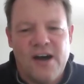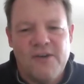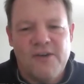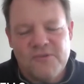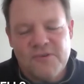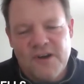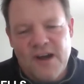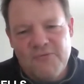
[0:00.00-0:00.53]

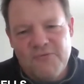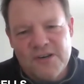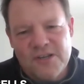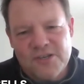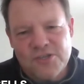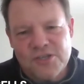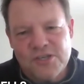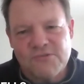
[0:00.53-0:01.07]
So
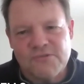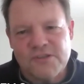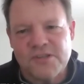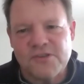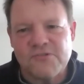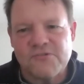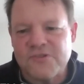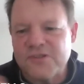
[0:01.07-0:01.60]
I want to
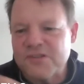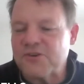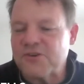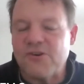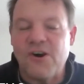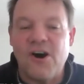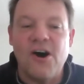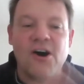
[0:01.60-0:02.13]
share with you,
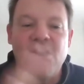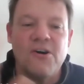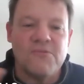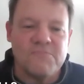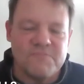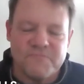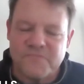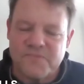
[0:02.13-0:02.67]
these are
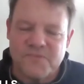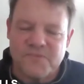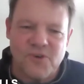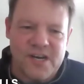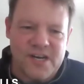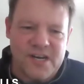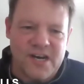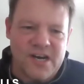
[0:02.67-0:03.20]
all
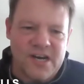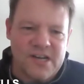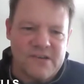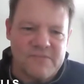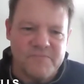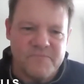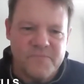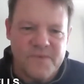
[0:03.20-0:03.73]
right
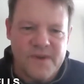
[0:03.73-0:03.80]
on.